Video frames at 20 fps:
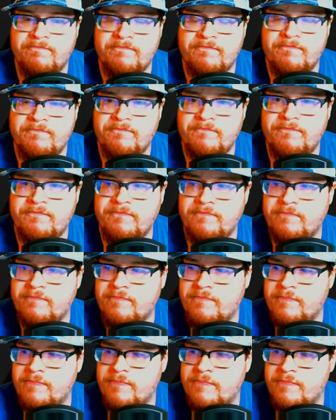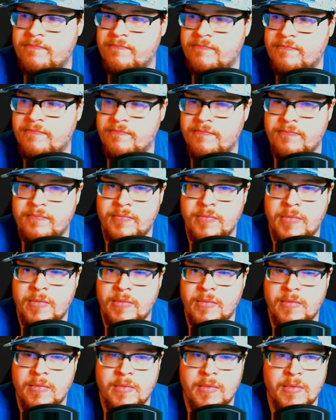Nothing is said.